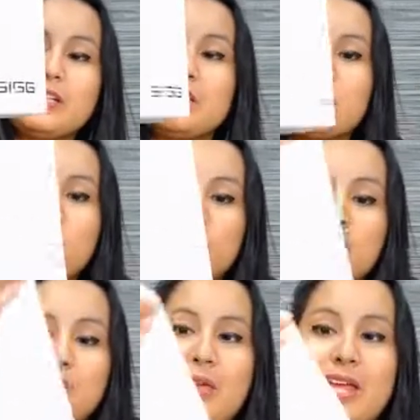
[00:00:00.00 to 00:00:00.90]
It's a
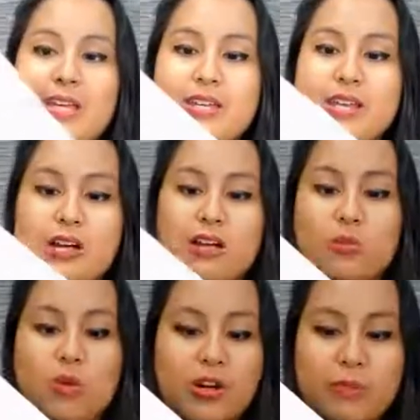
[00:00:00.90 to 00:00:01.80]
Swiss-made uh,
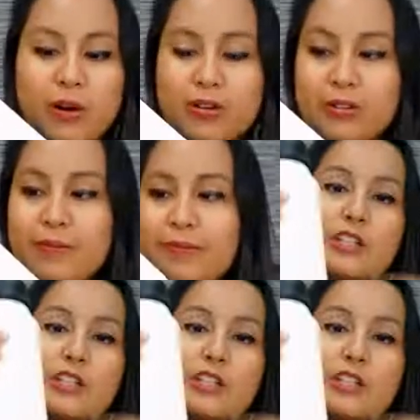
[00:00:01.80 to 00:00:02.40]
water bottle.